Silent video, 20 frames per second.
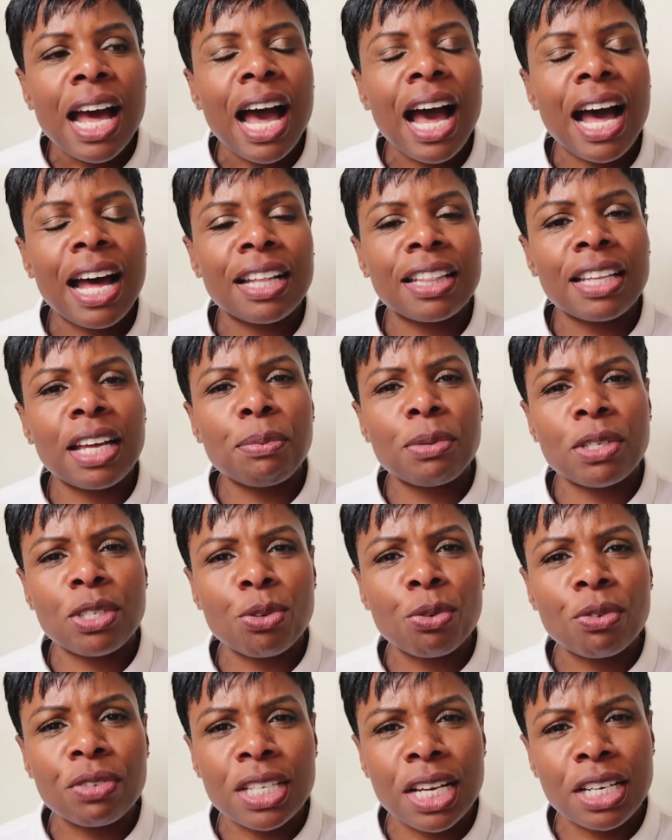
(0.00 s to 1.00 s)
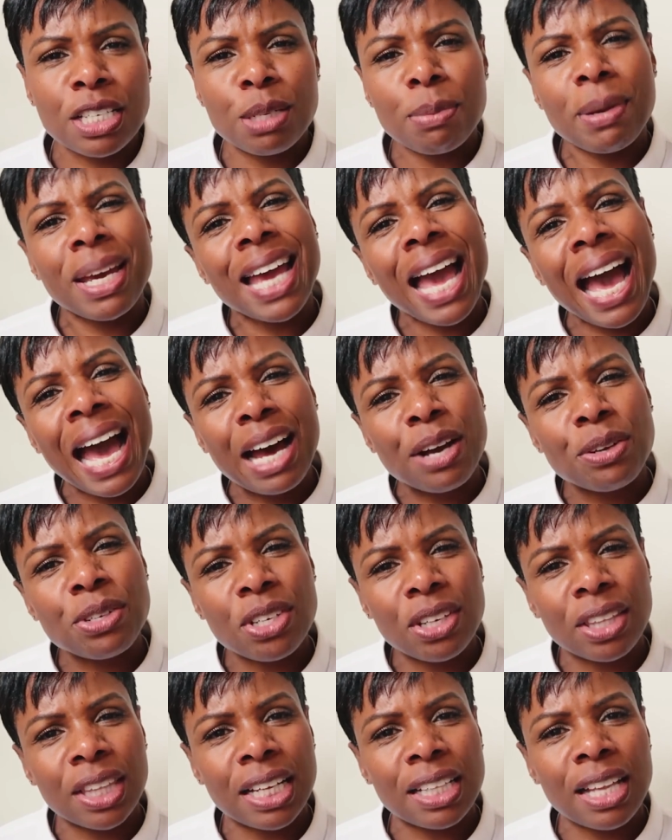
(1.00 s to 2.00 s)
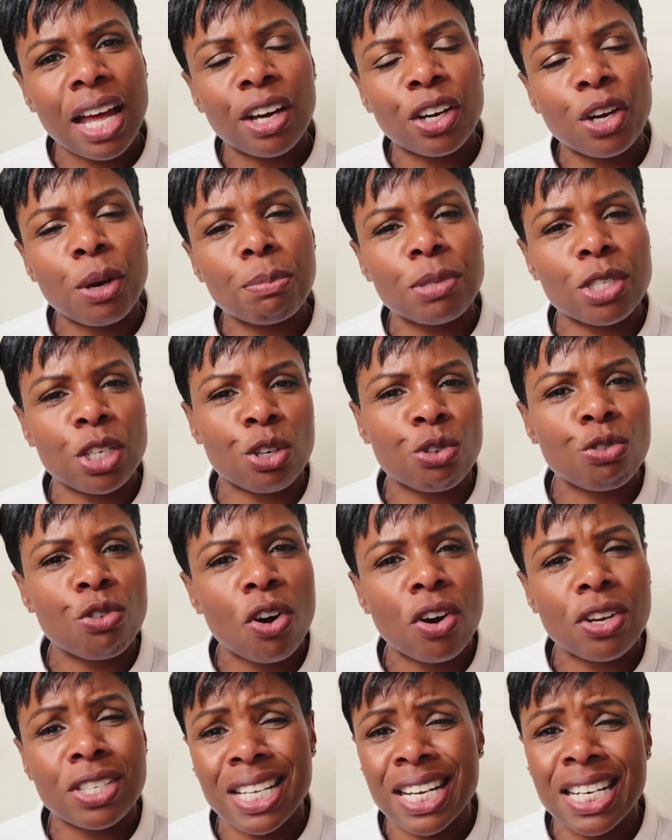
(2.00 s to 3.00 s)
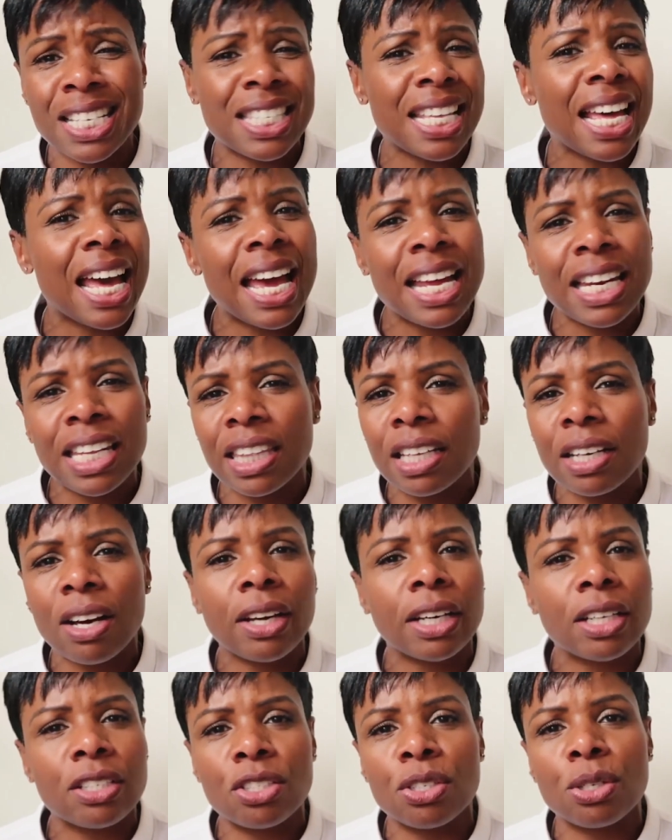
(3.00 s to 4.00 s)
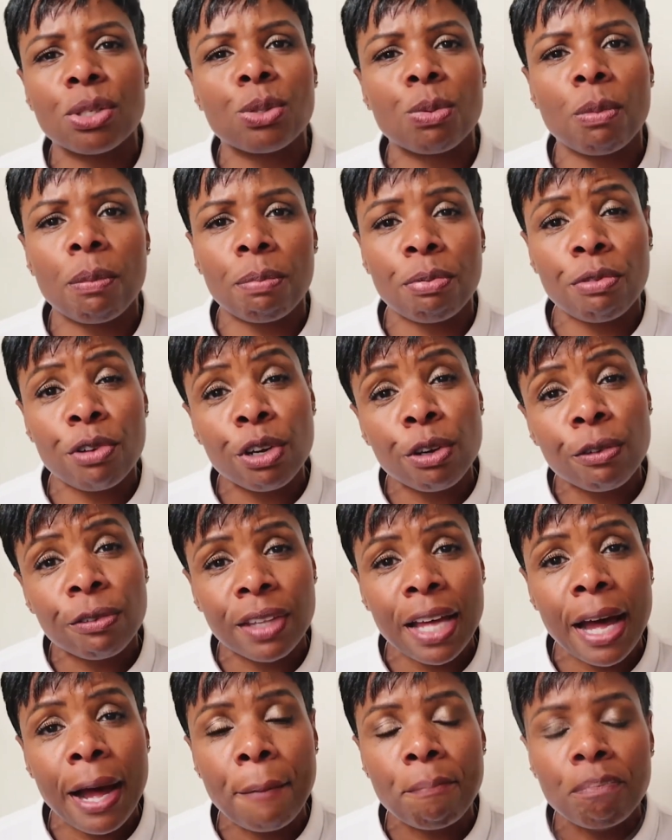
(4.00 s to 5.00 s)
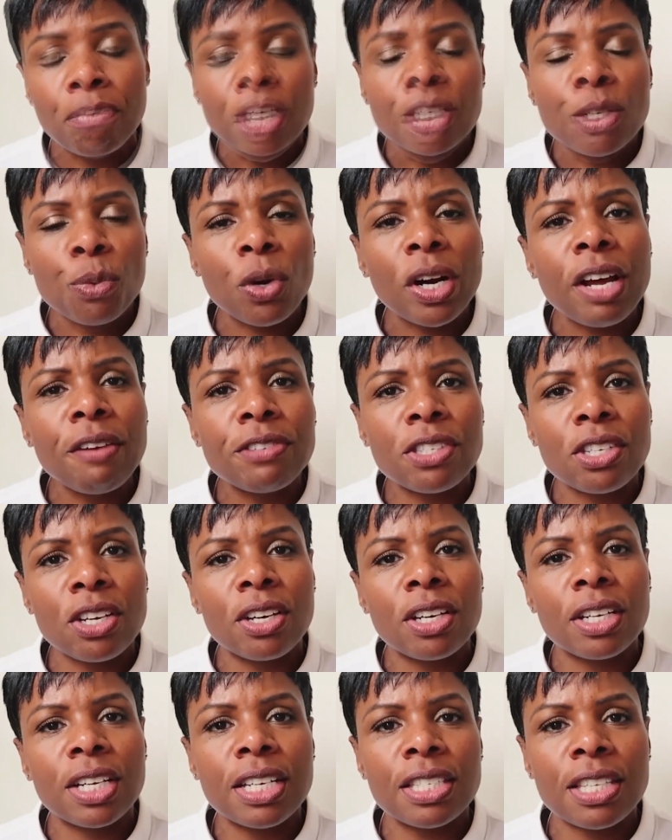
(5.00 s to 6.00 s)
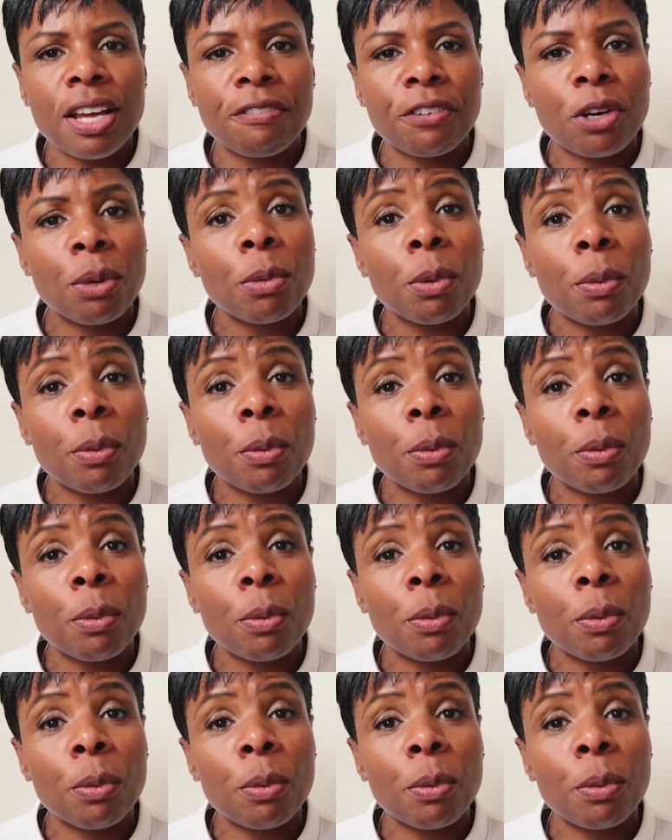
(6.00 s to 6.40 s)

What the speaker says: And they sort of said to me, how do you think that comes across? And is there anything I can do to improve that? So what I've done is I've come